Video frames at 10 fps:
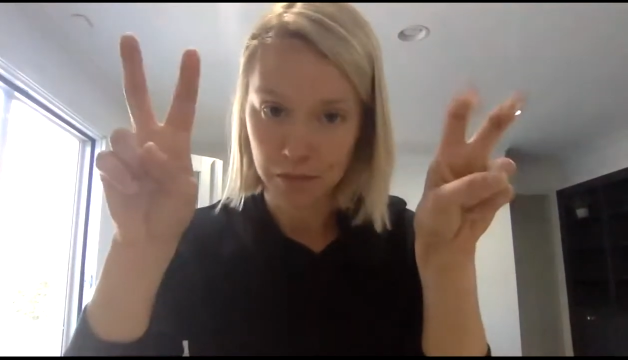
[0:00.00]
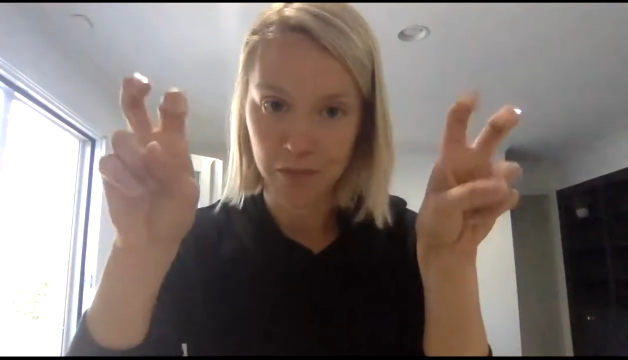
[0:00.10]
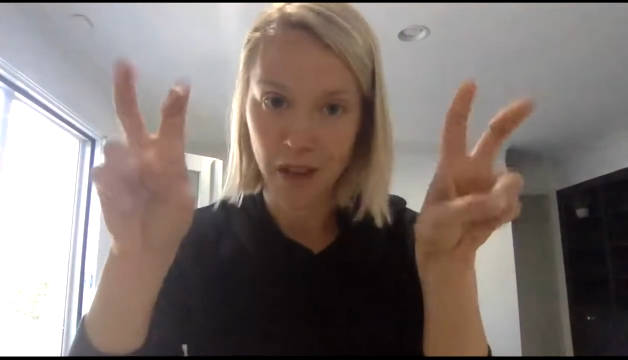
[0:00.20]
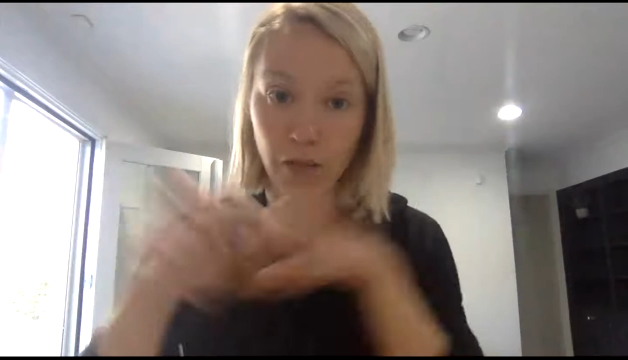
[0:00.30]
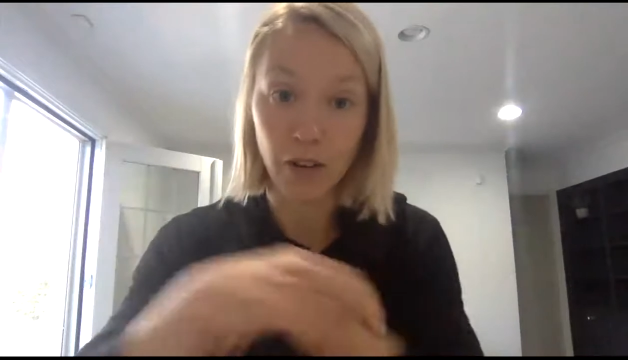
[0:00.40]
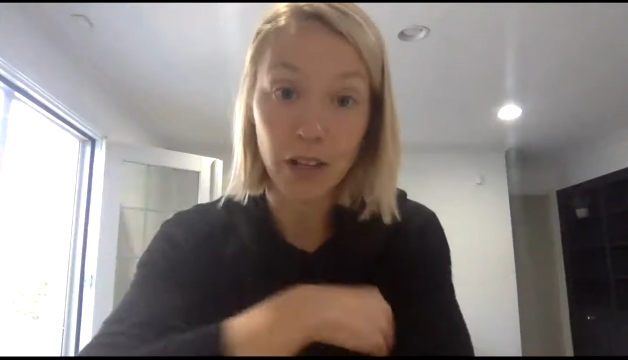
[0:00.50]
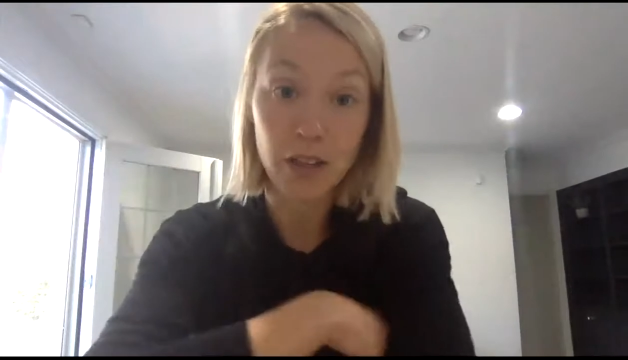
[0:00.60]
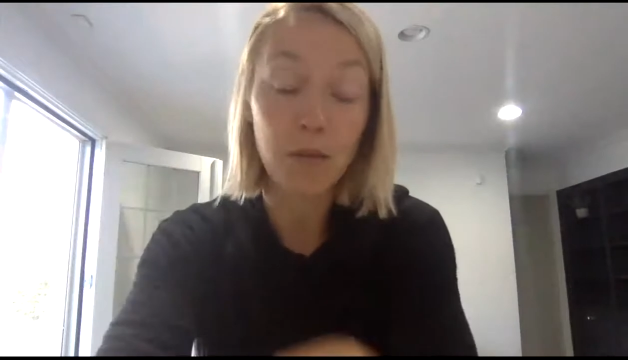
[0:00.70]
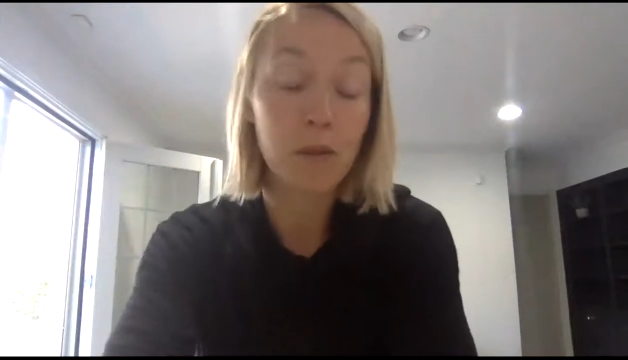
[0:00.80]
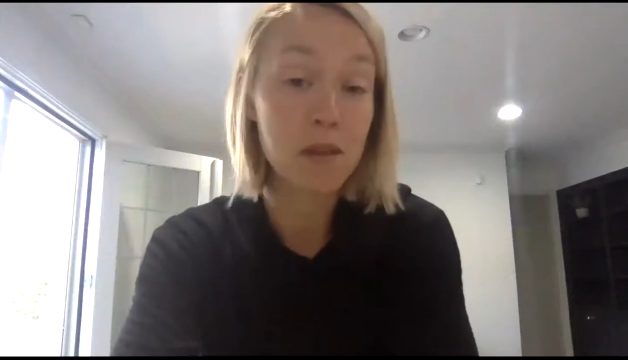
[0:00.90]
Not really
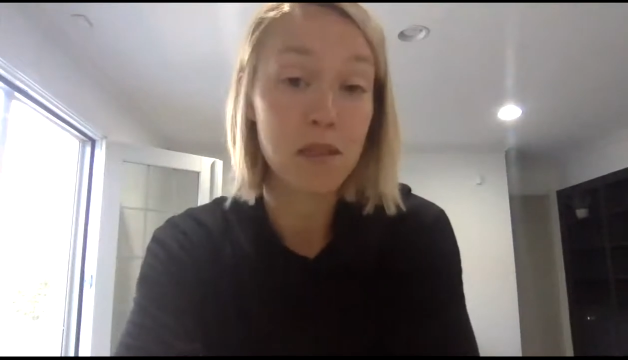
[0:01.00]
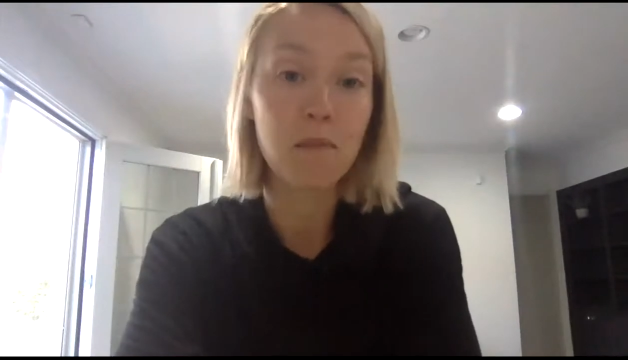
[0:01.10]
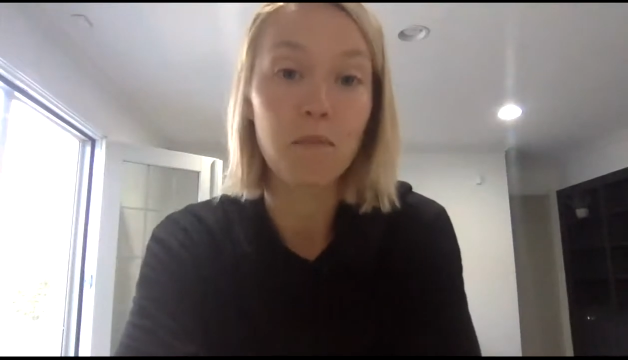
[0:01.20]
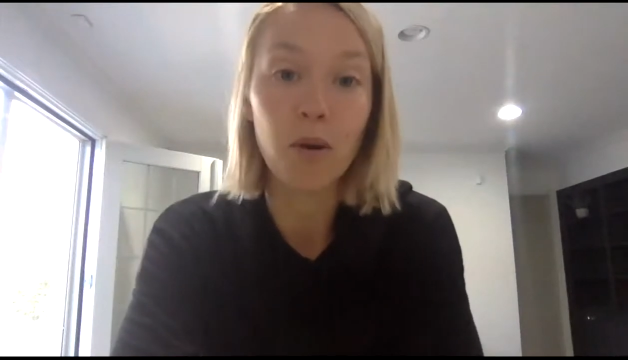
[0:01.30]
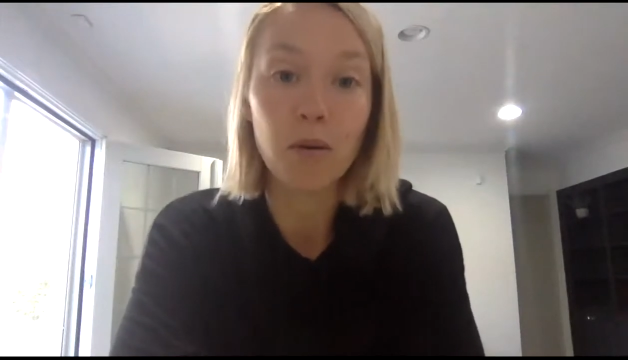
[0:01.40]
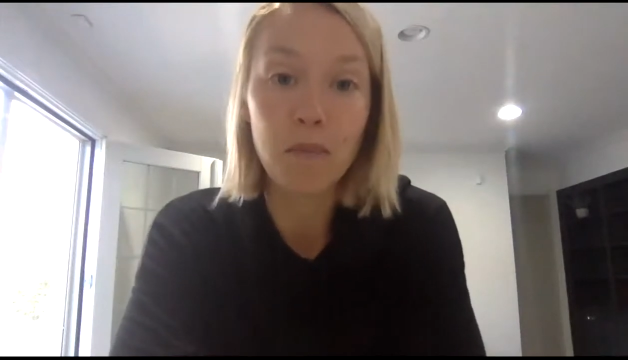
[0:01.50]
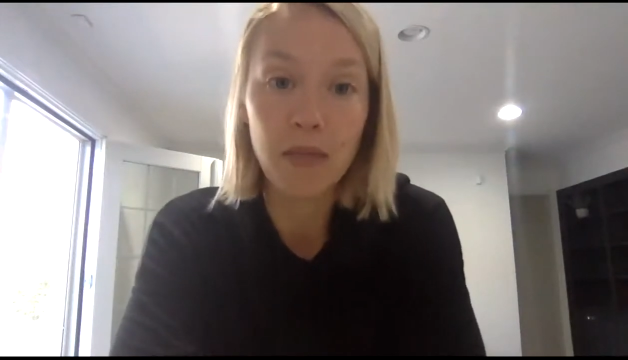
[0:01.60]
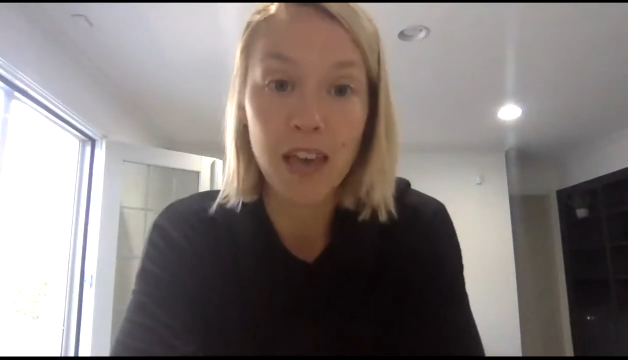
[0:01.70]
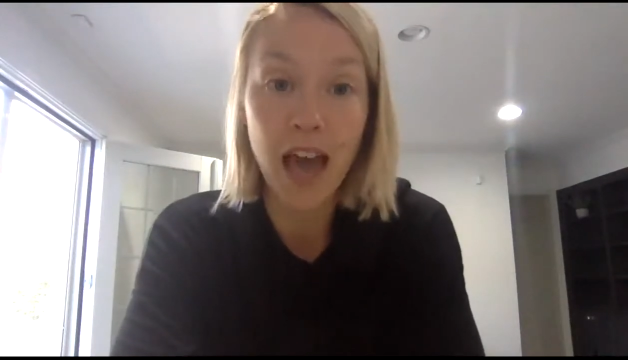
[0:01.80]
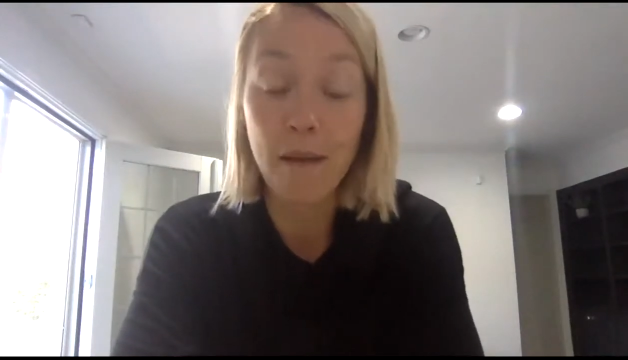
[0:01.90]
the Promethean board, but
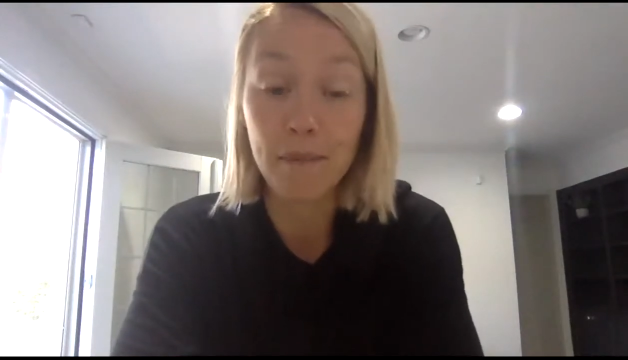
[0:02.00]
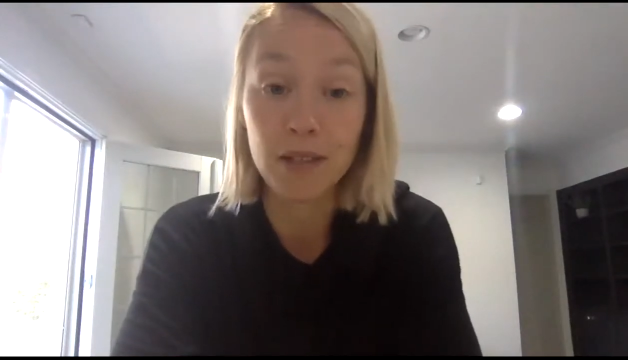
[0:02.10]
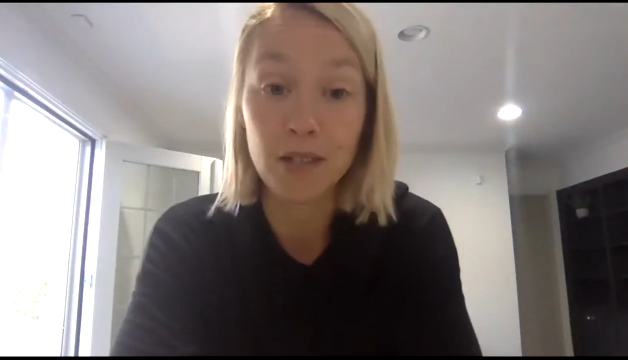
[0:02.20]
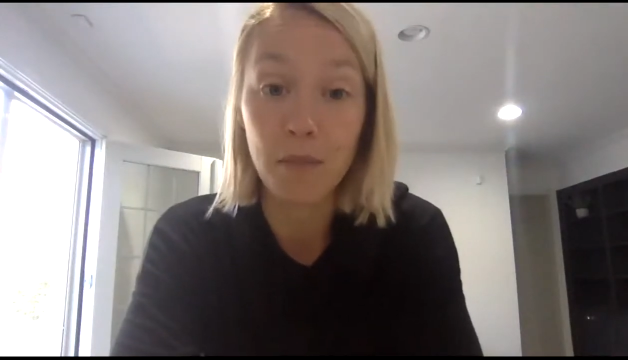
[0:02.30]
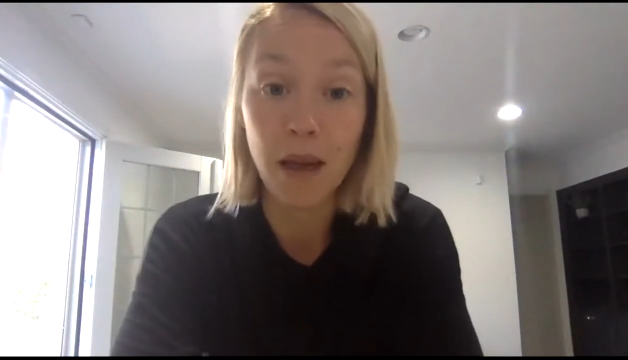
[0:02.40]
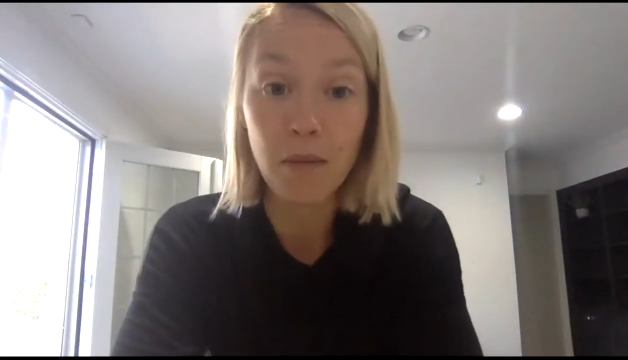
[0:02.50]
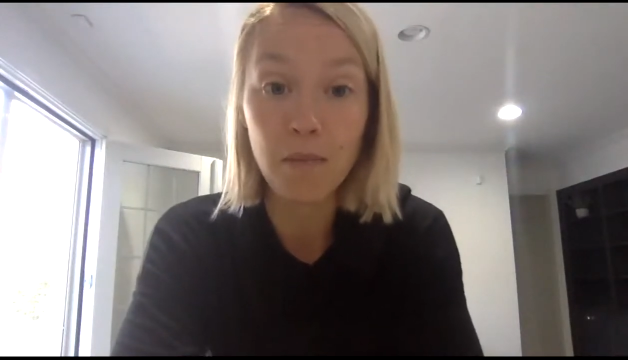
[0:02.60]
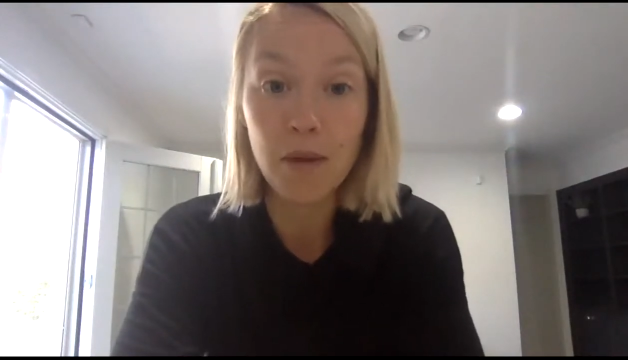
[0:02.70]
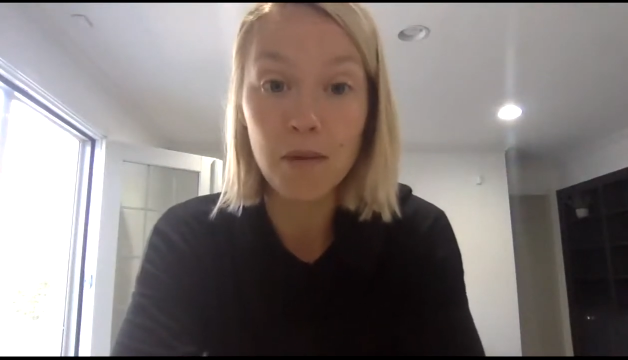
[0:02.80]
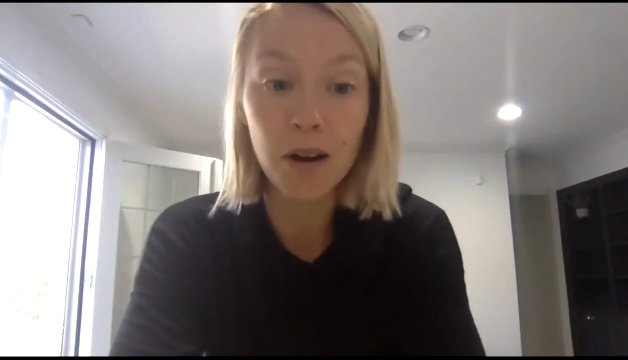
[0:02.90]
the app that's on my
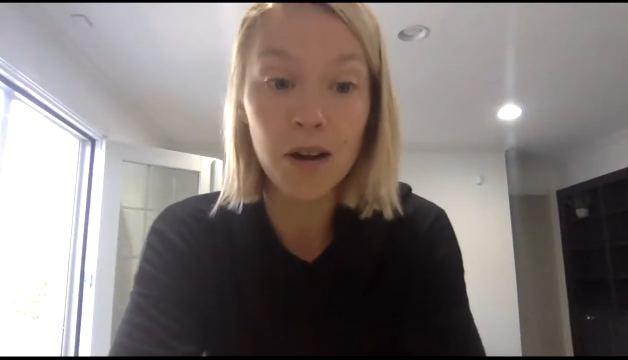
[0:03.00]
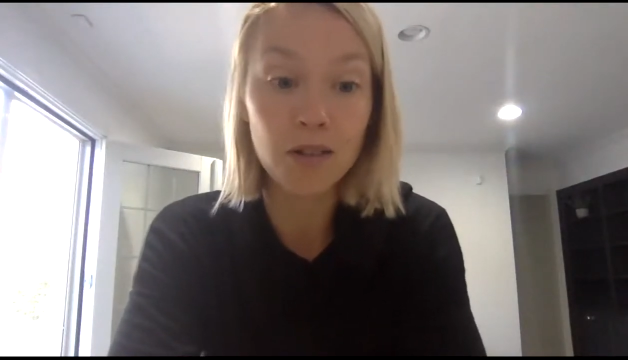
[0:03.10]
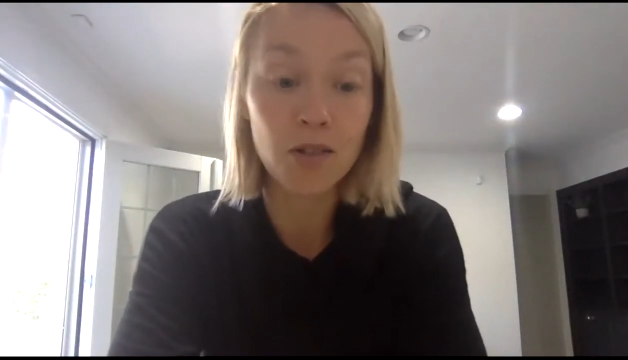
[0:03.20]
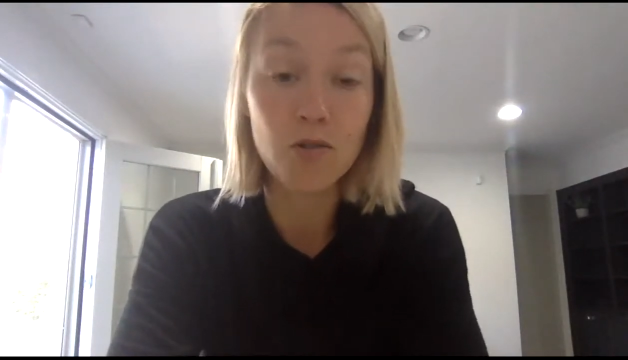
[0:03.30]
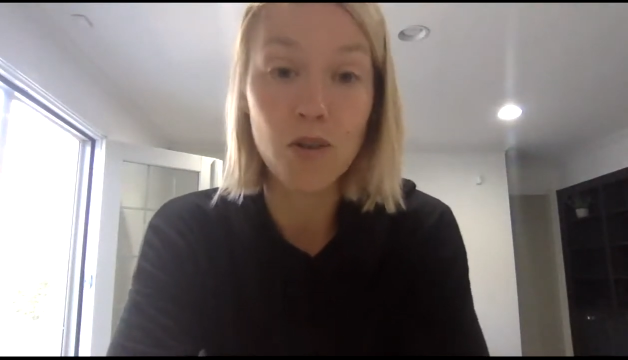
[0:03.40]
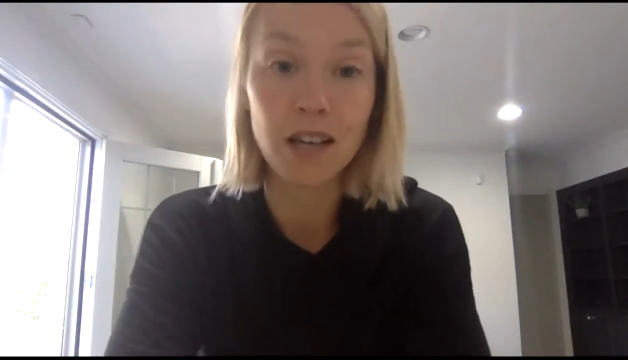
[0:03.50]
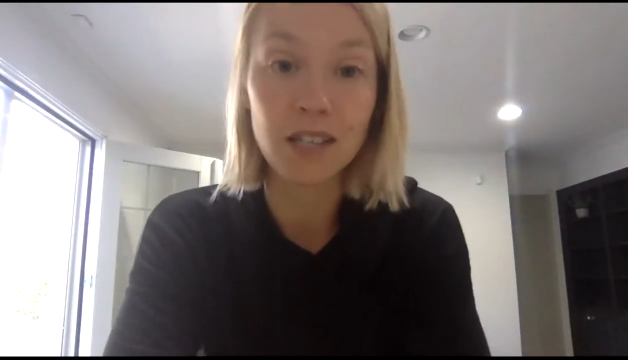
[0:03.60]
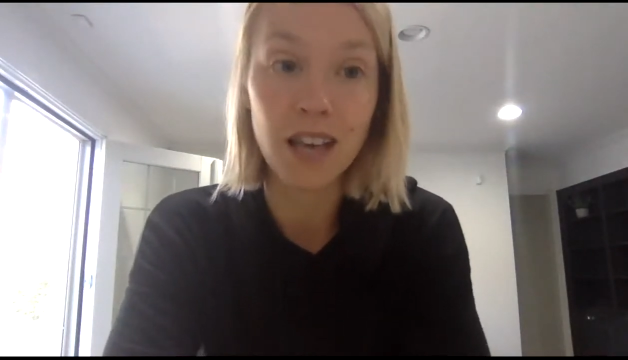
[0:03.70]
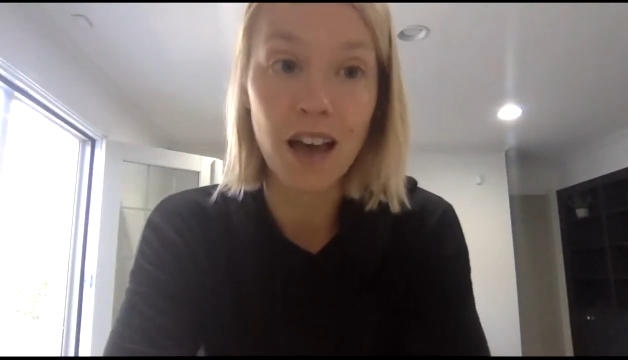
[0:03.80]
computer, so you guys,